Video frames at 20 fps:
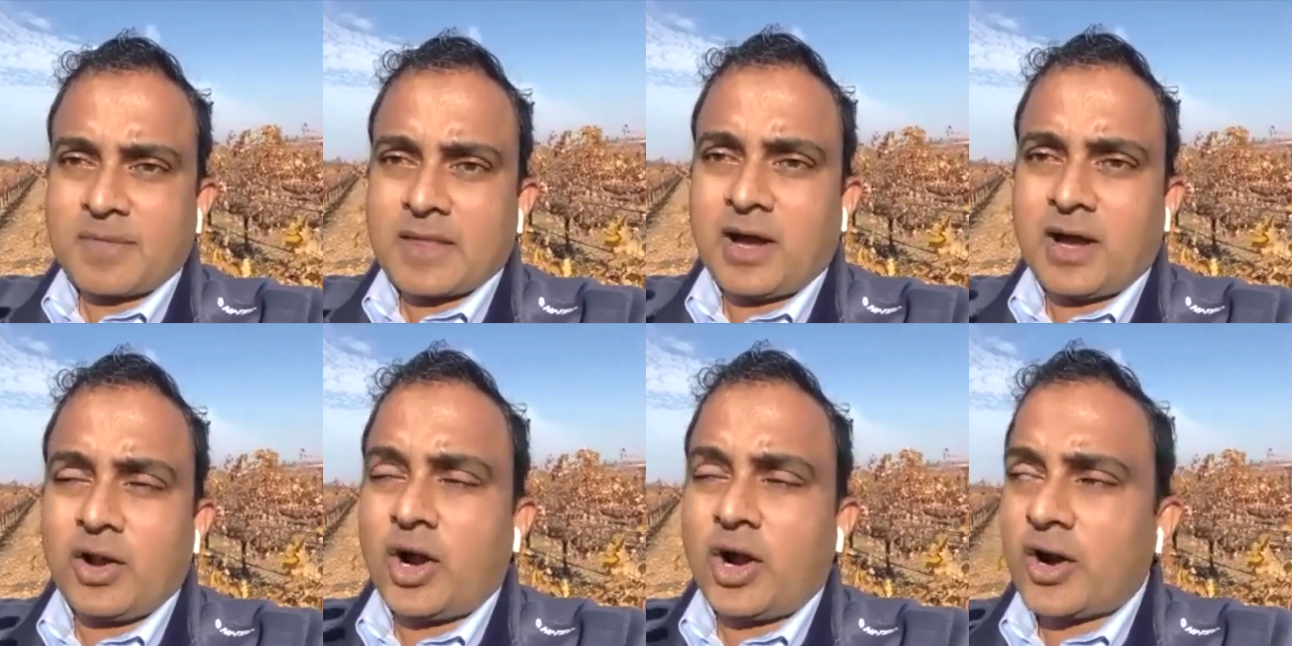
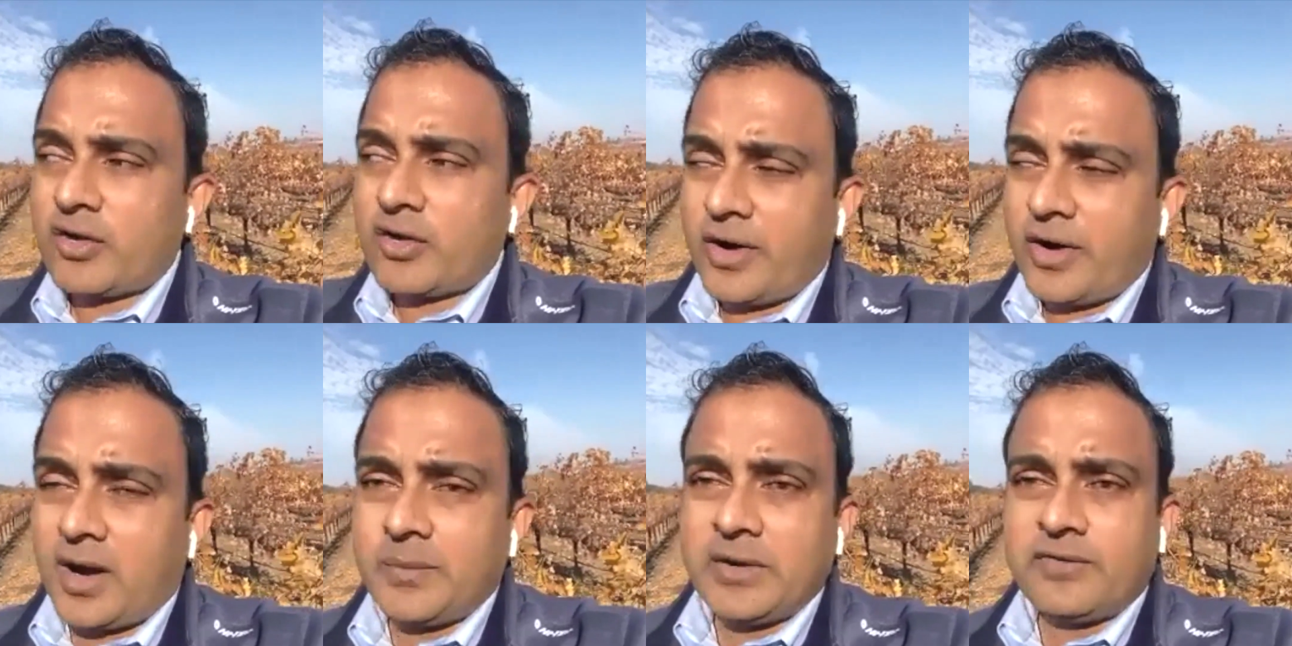A lot of
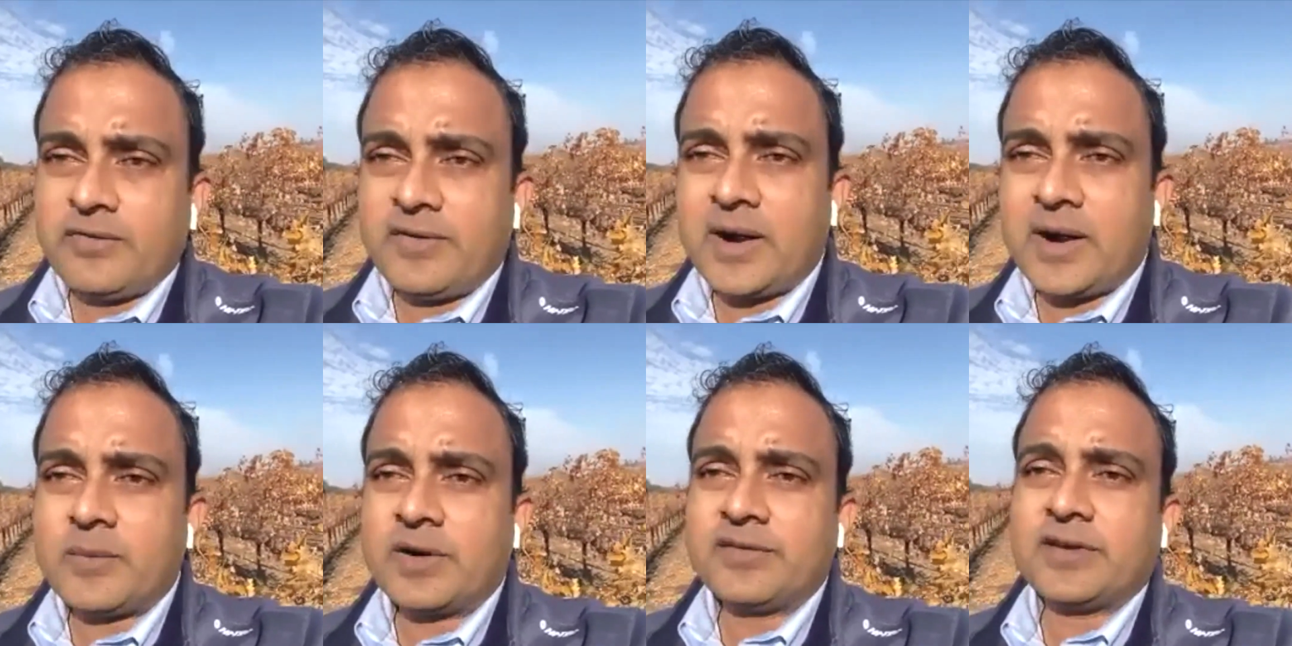hobby
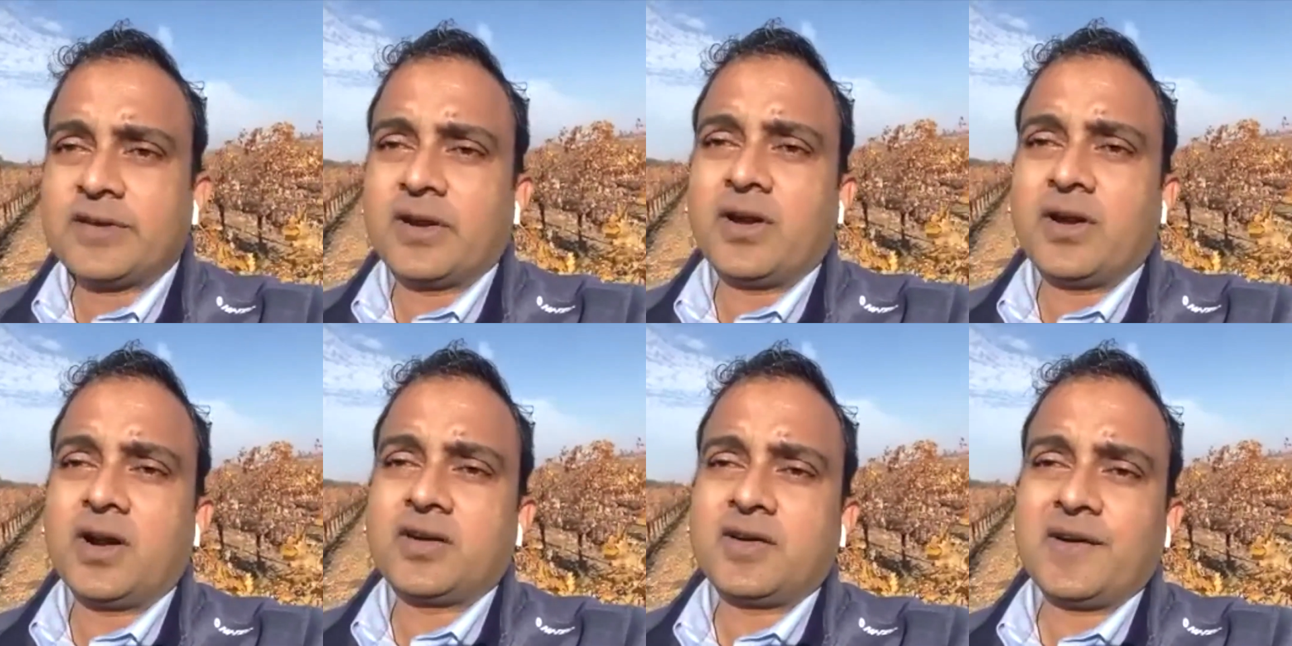farmers are
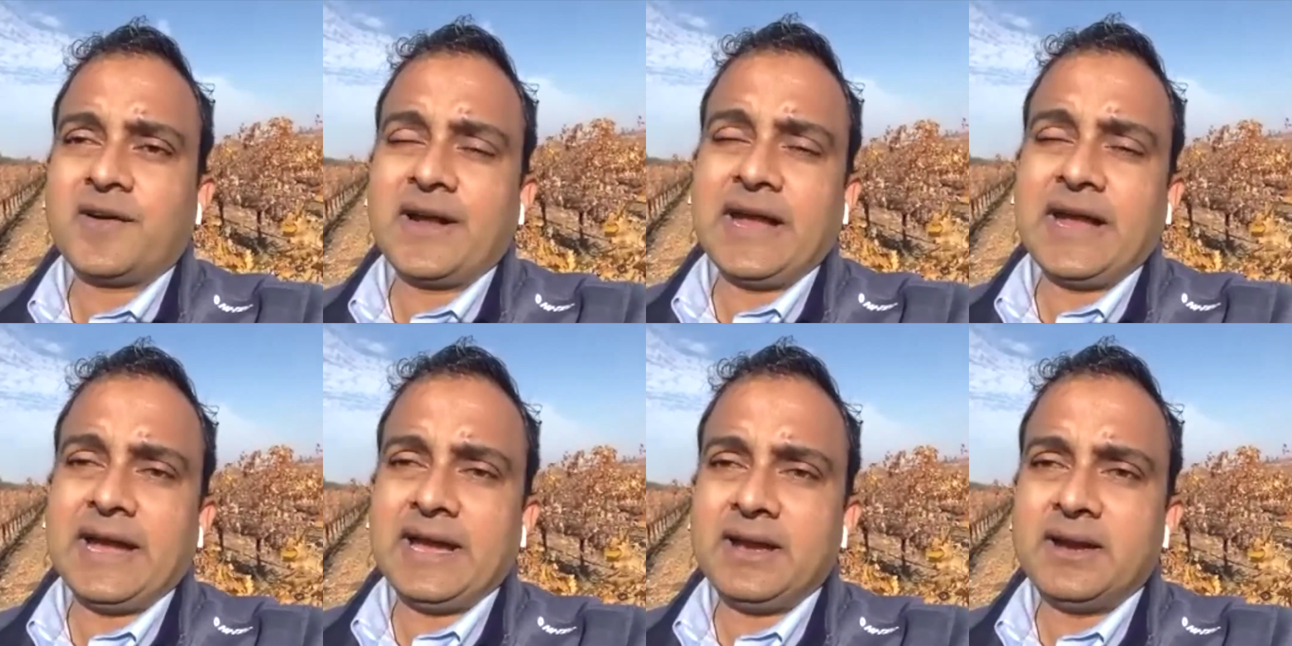not
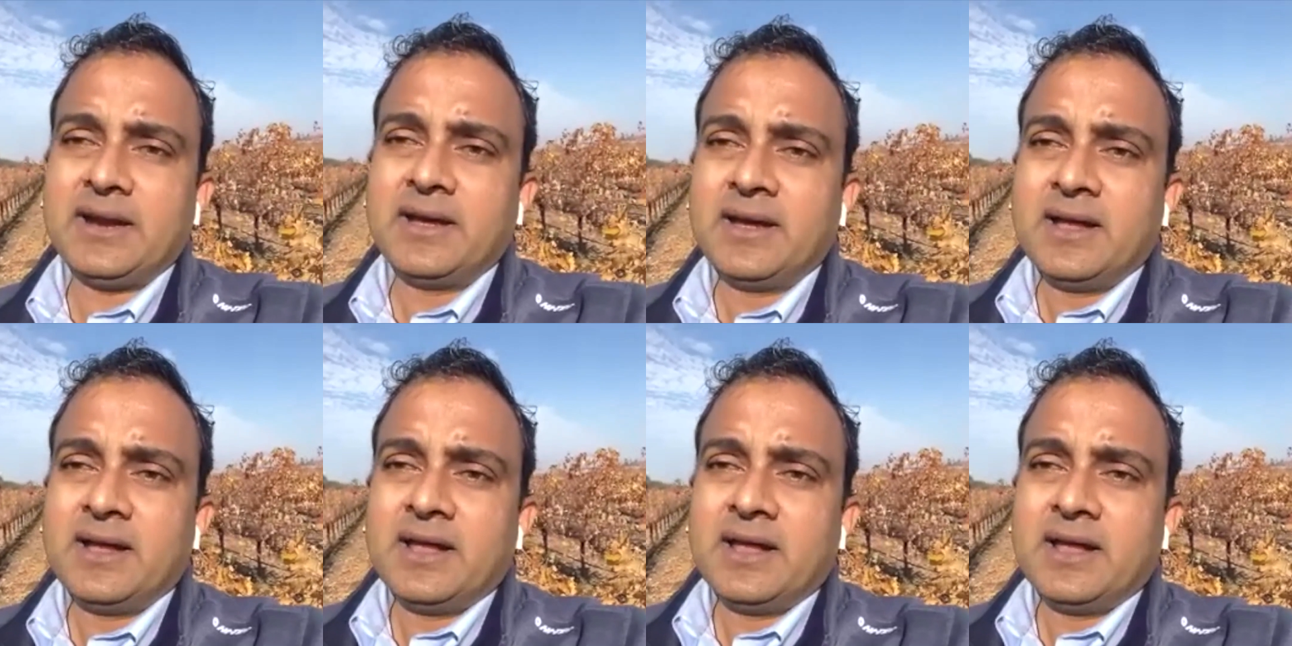trained